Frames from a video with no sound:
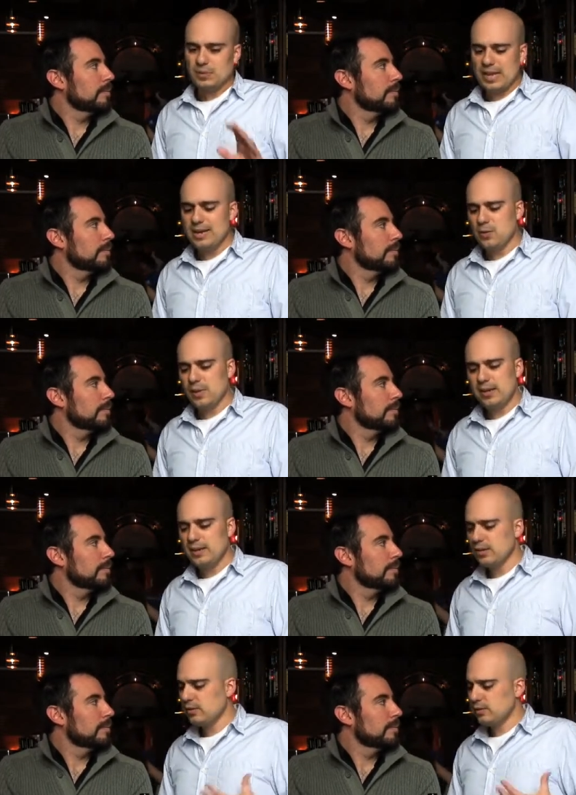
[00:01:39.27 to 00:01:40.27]

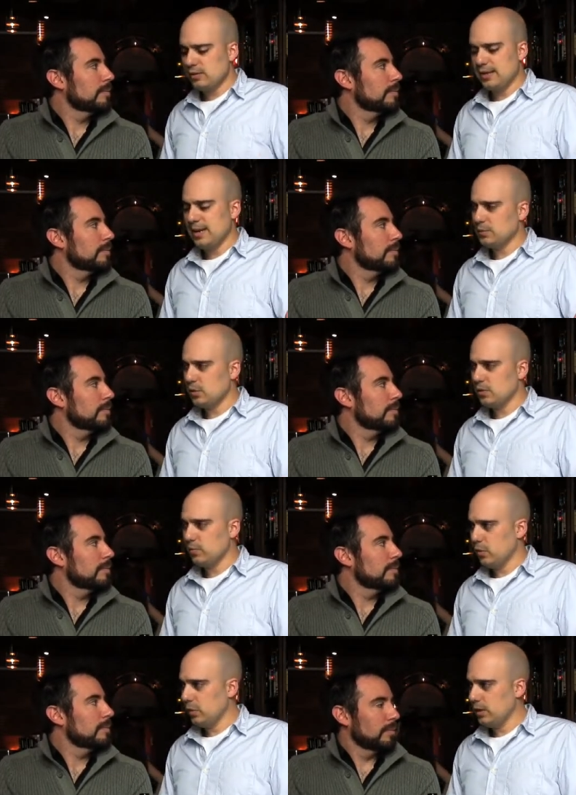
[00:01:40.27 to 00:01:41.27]
Speaker 1: Anyway, they kept on the
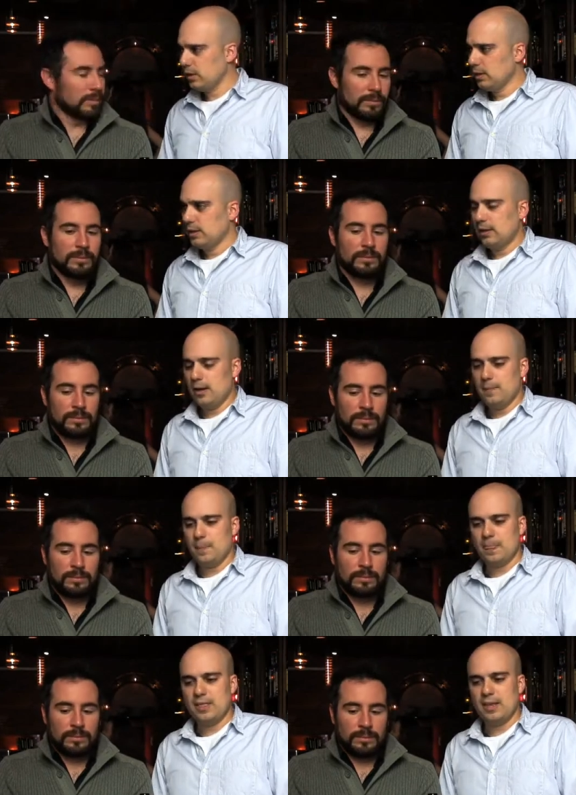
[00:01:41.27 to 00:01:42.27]
brewer. Mm-hmm.
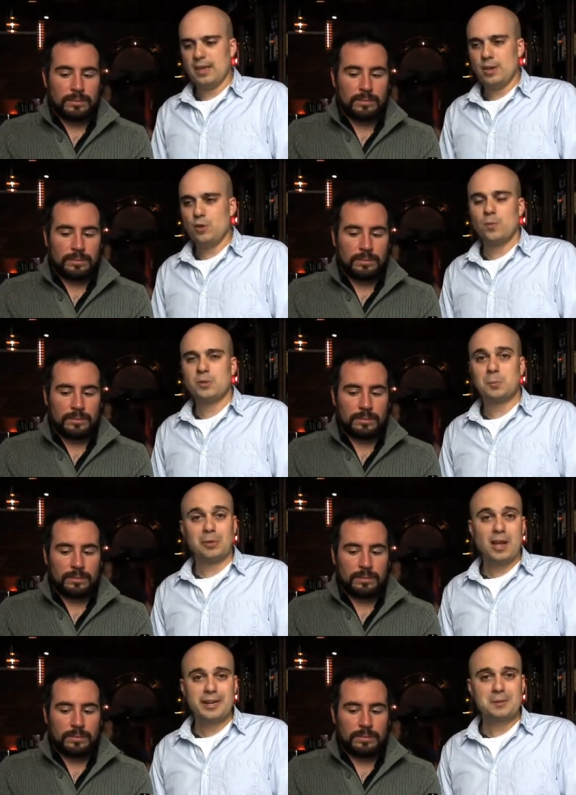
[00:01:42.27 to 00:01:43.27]
Who was
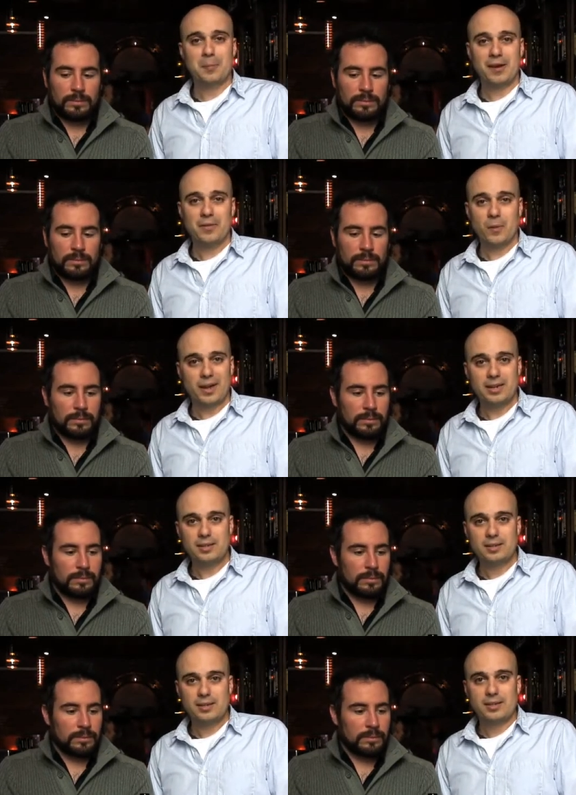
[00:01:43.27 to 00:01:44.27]
blind, by the way.
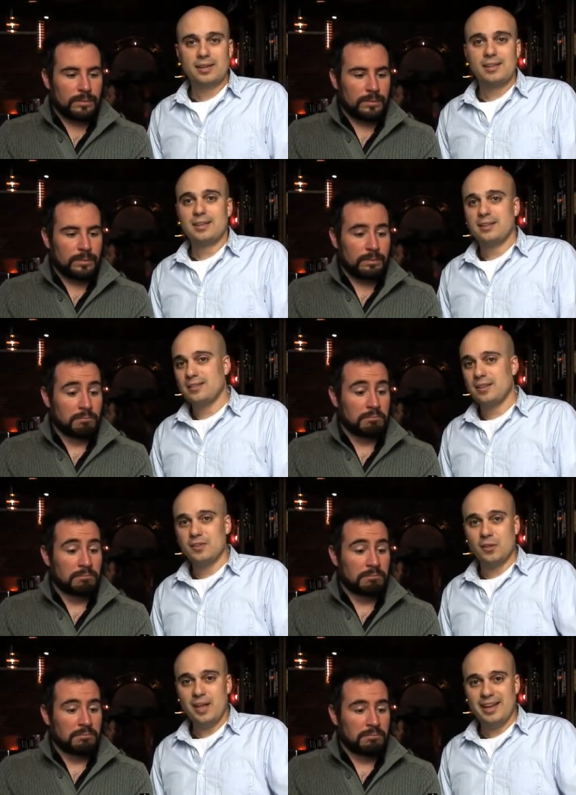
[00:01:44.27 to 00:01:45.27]

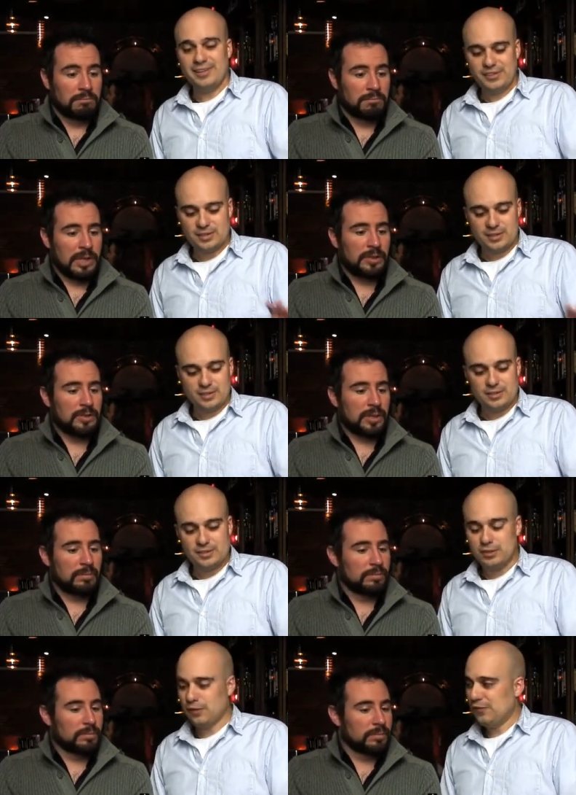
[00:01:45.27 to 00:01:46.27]
Nonetheless, interesting.
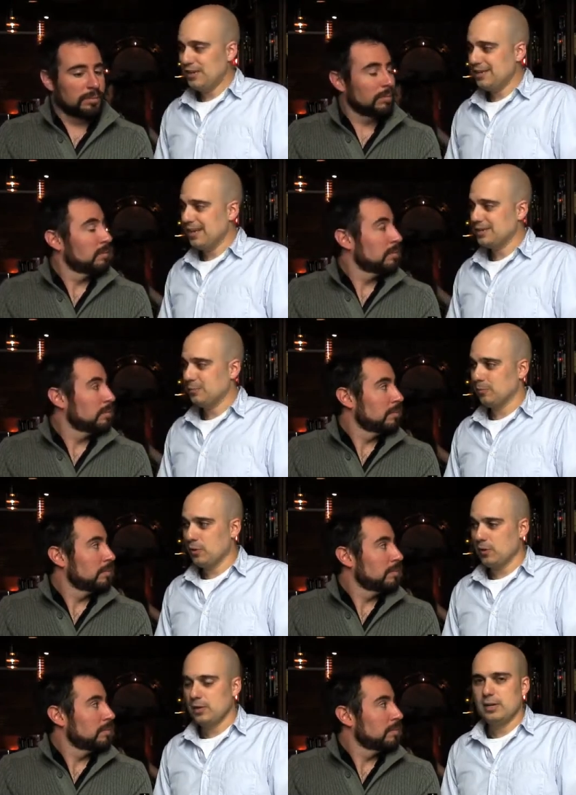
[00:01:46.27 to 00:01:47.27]
Still a fantastic
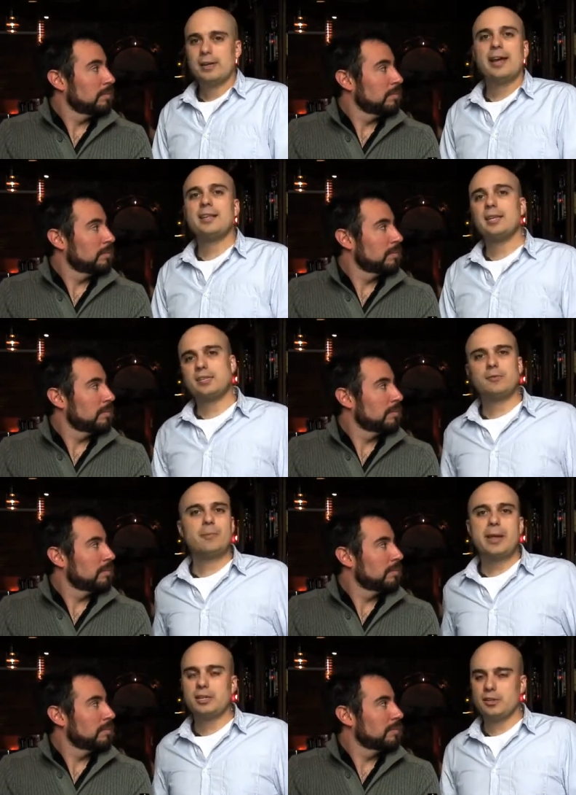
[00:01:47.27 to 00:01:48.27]
brewer, and it's
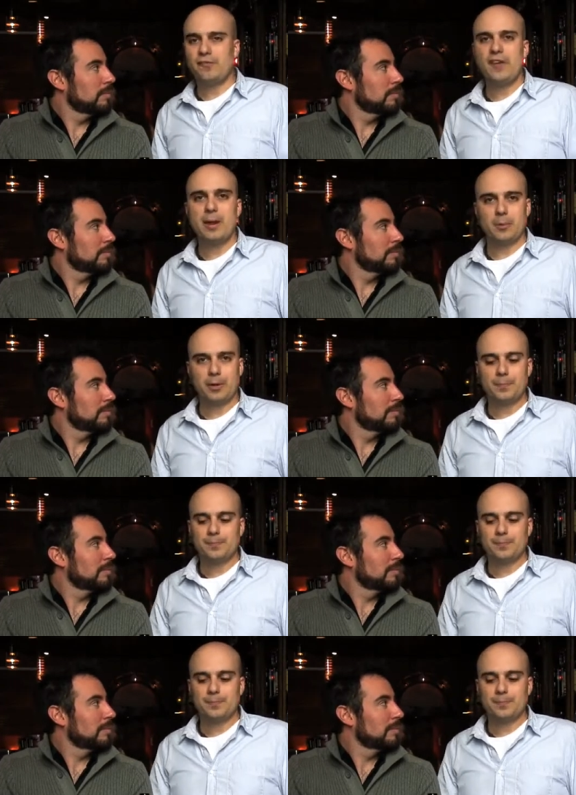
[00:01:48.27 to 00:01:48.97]
remained in the family.